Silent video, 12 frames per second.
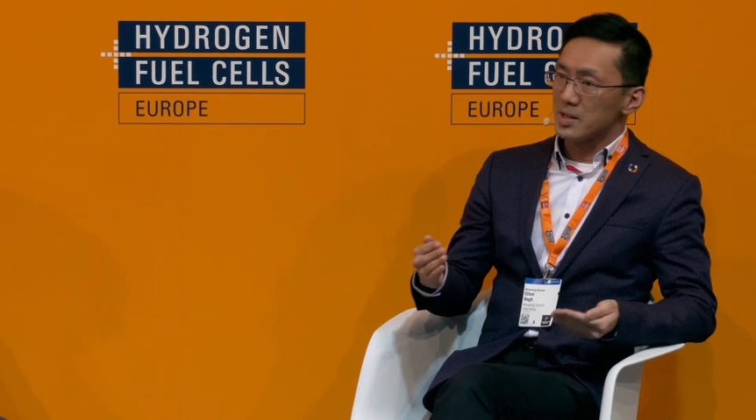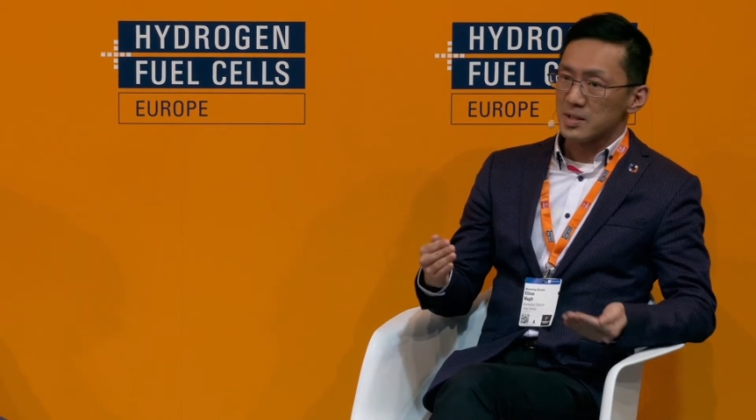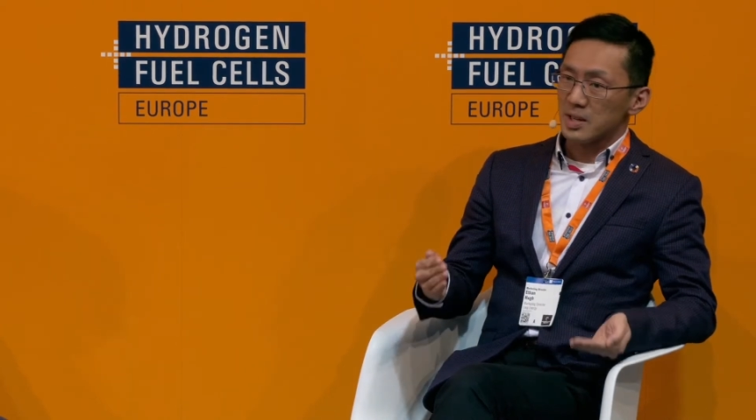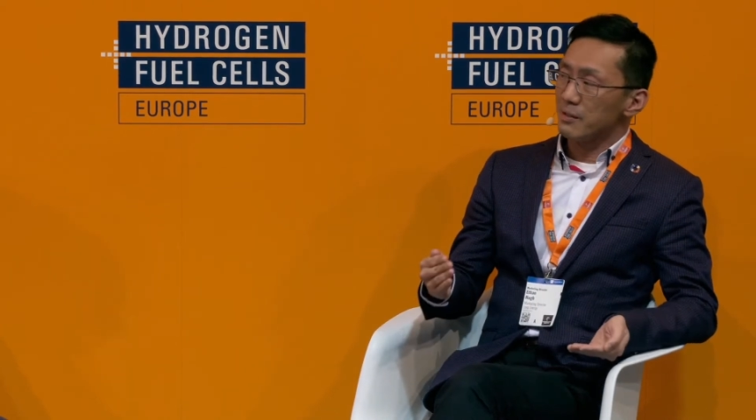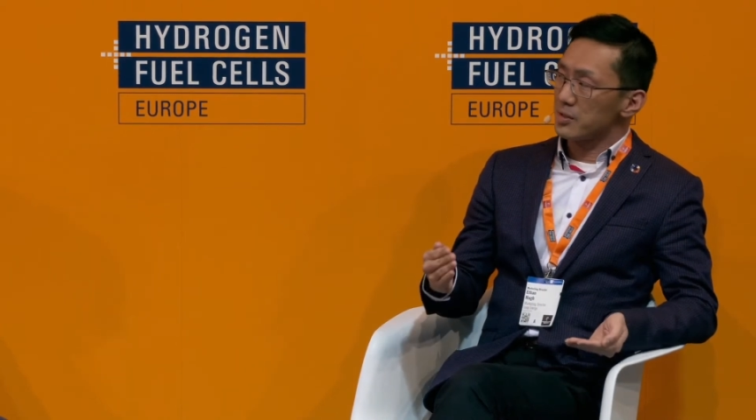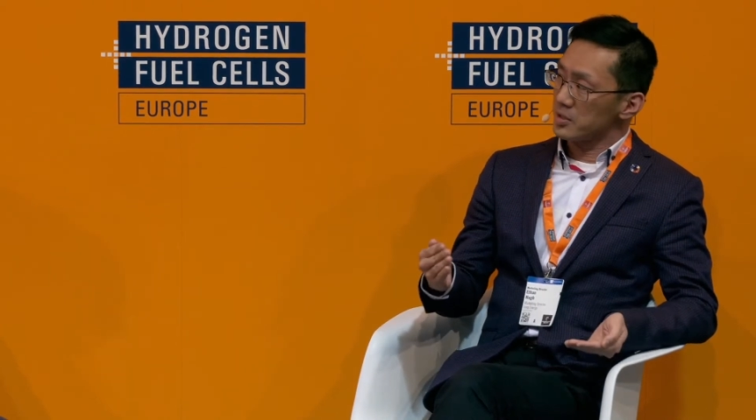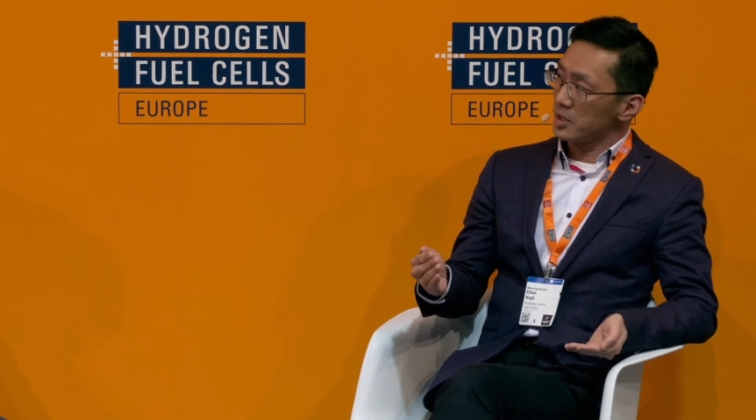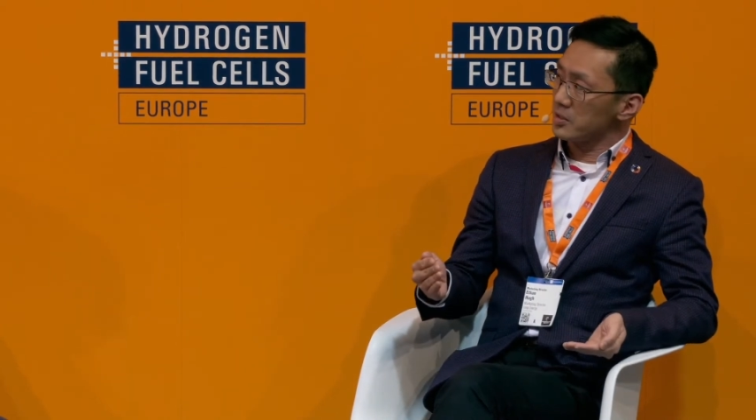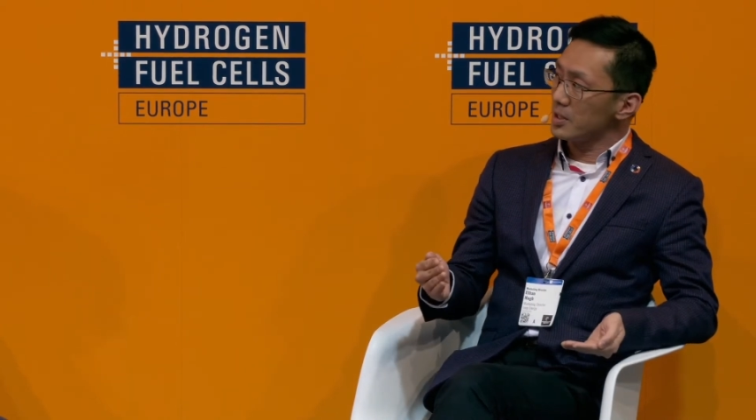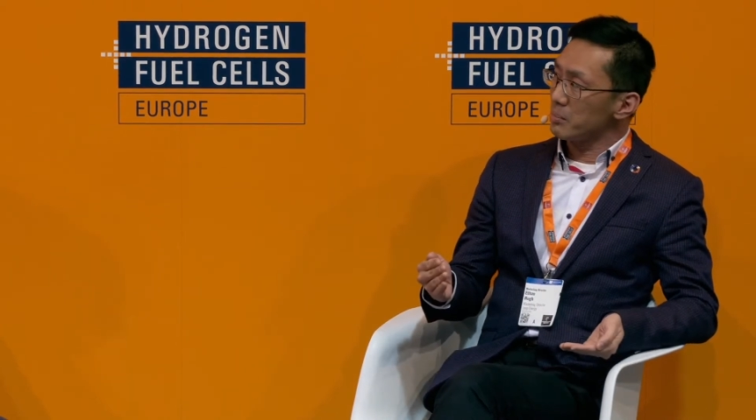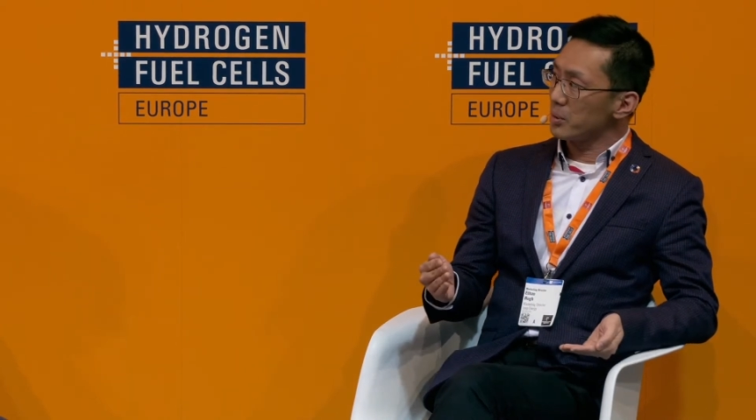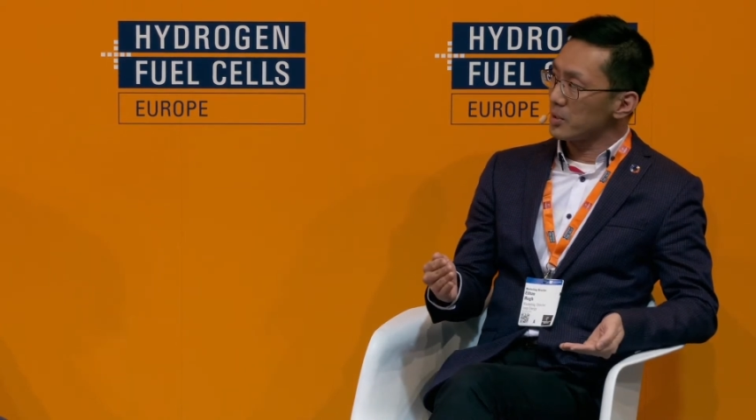saved
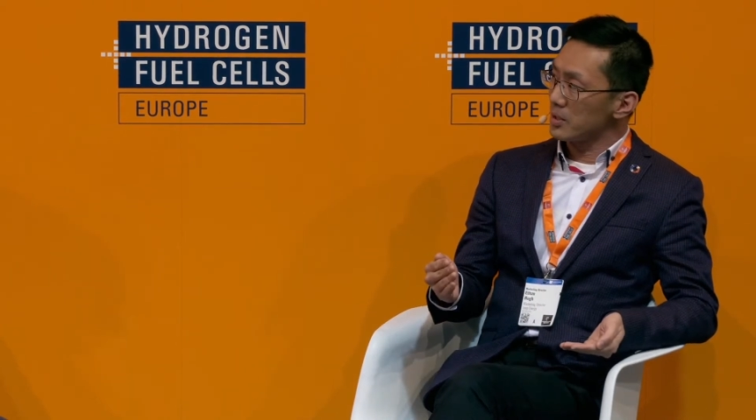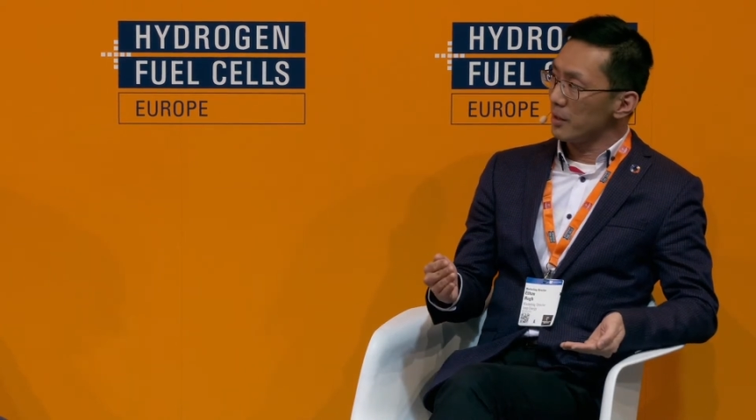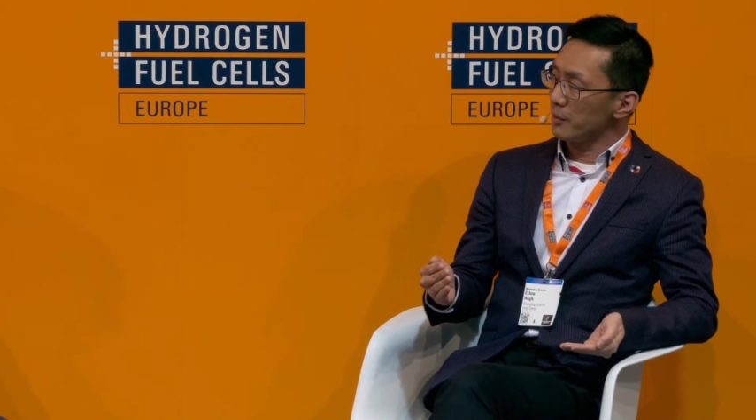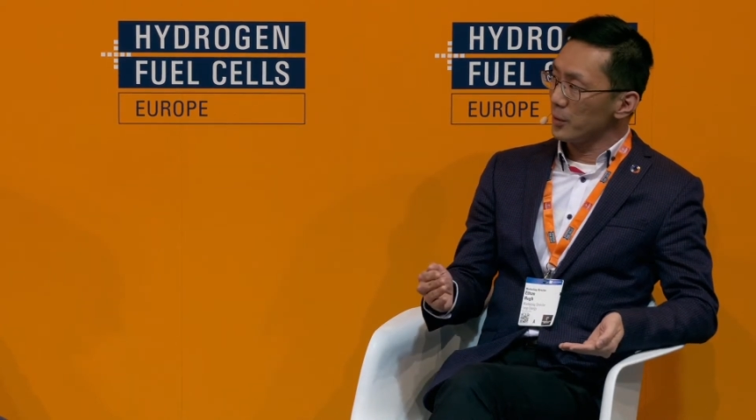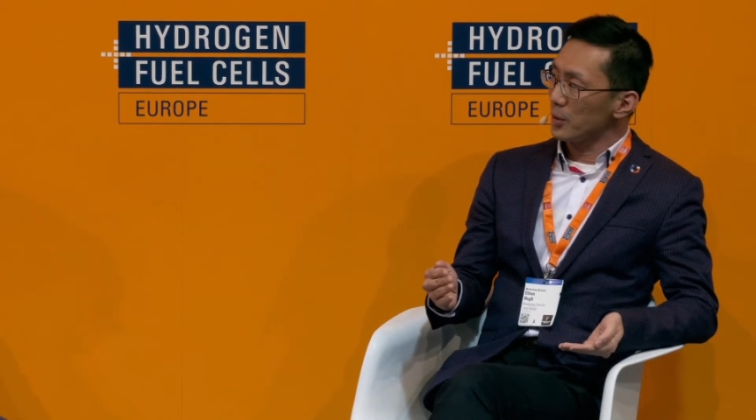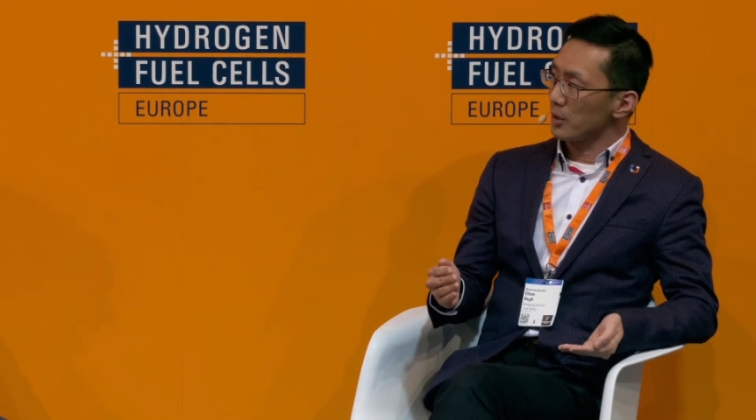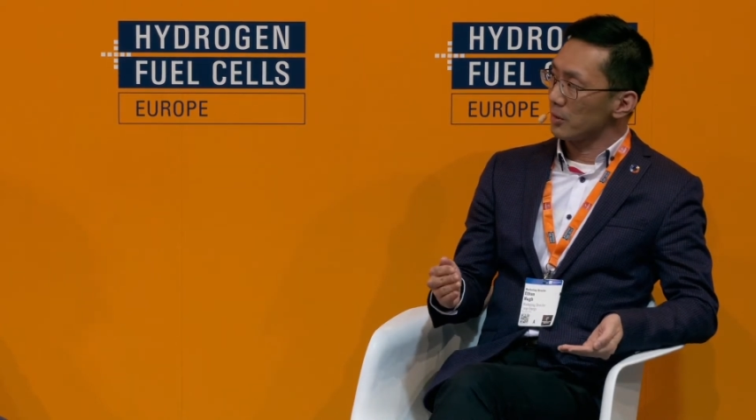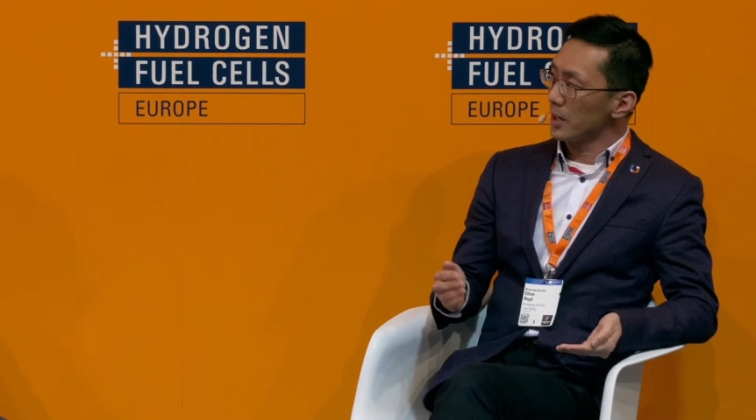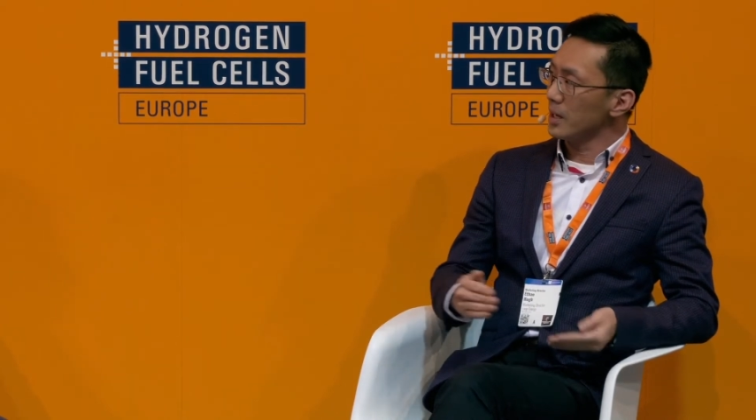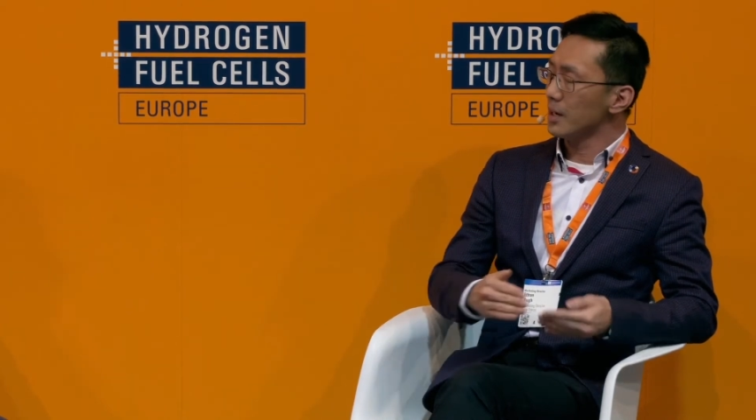16% fuel, right?